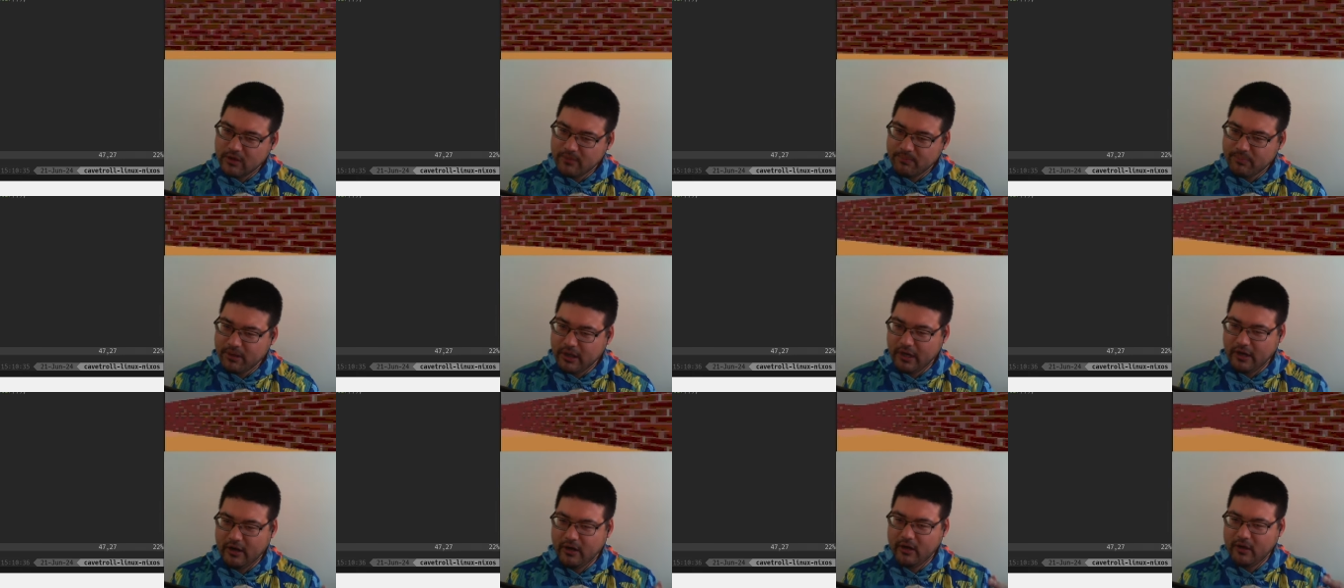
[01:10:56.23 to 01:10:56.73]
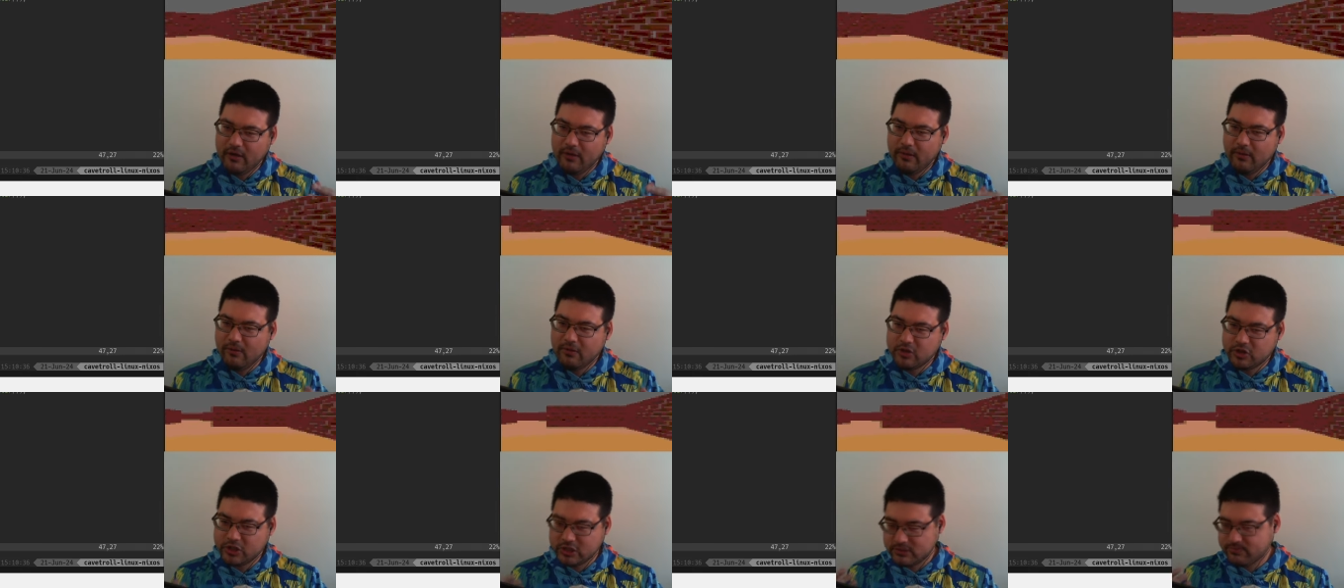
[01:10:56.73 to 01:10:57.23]
but
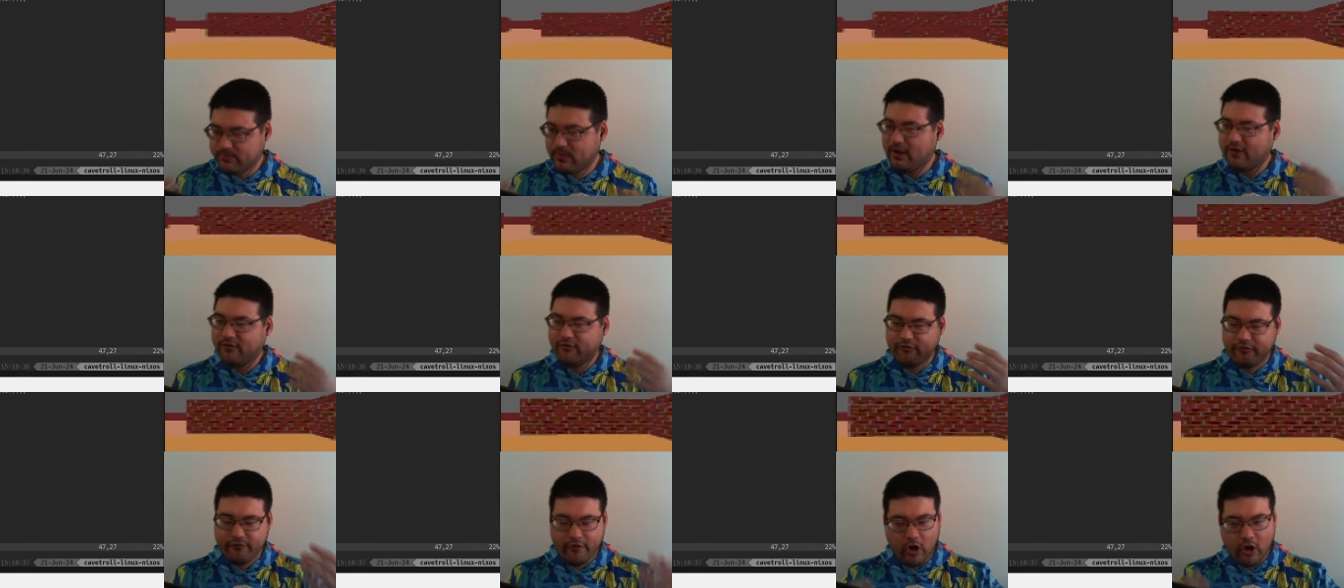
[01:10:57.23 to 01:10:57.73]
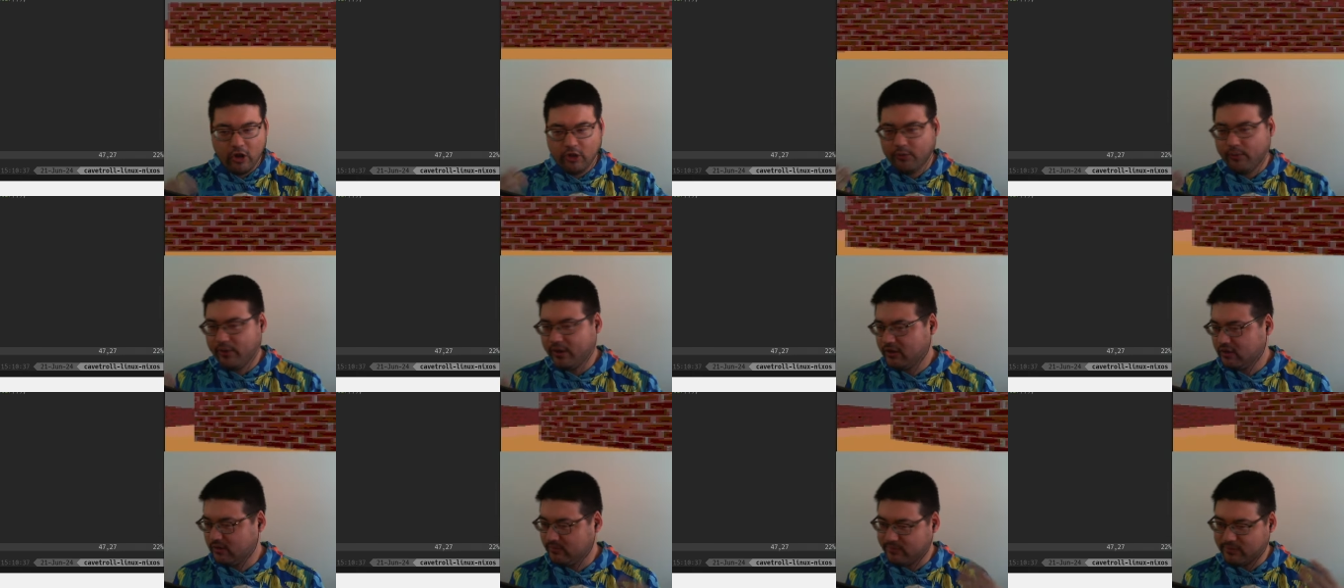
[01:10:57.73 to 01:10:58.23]
just by
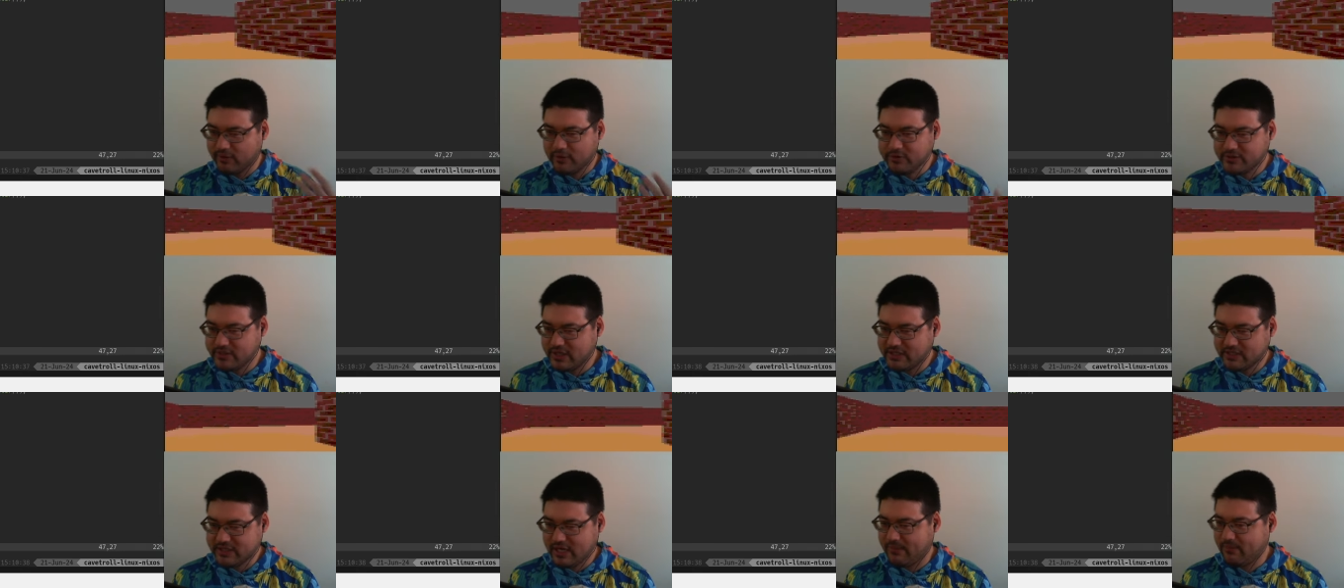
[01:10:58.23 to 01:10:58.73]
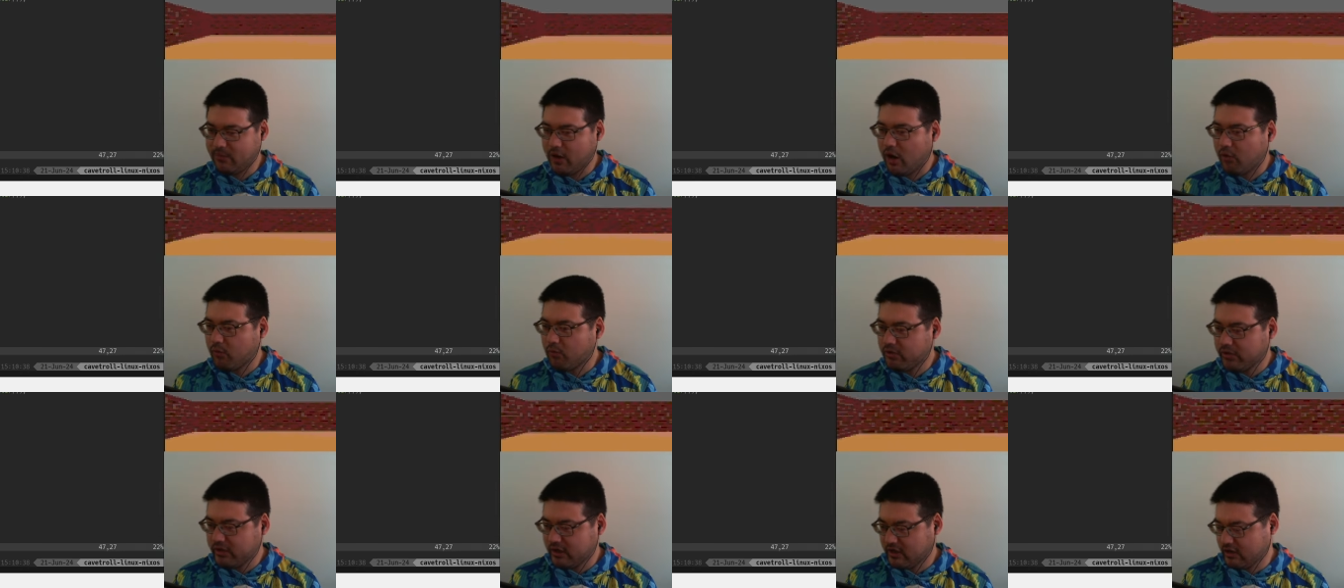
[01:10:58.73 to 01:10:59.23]
following the process, I'm not
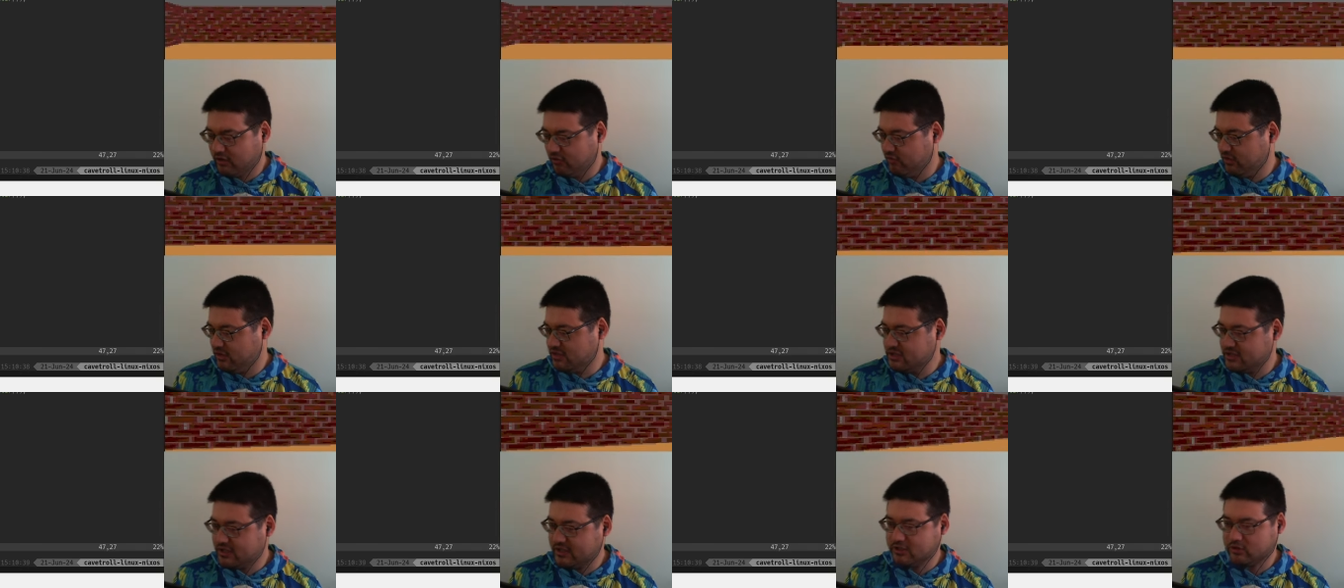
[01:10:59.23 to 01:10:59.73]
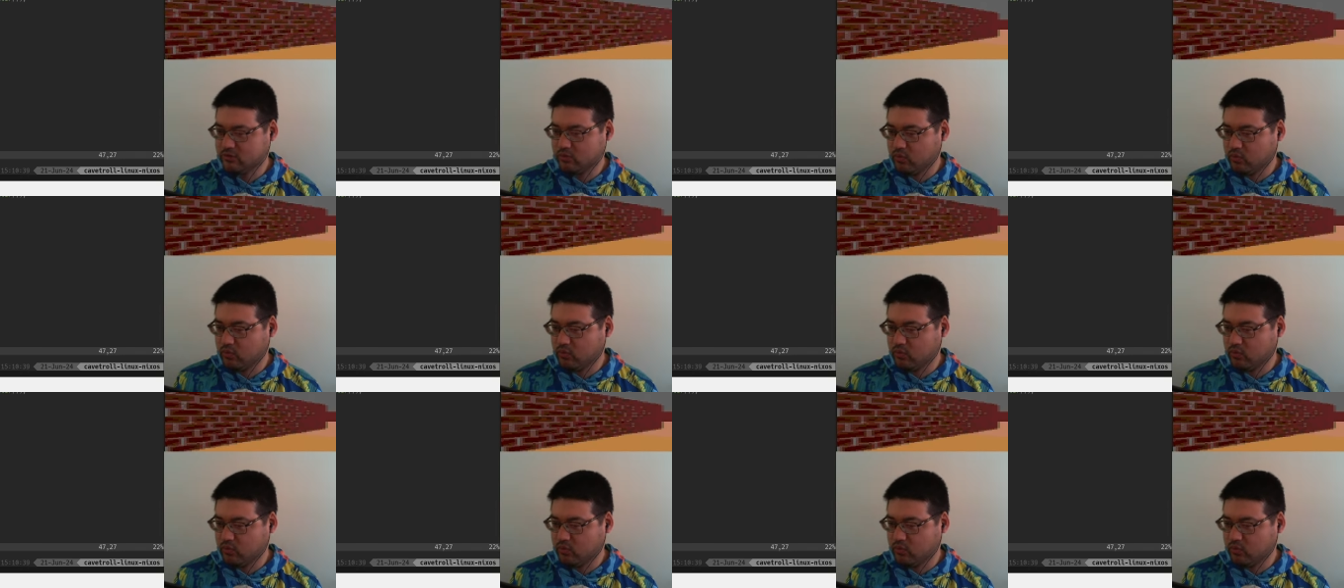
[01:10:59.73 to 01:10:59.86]
really convinced that it's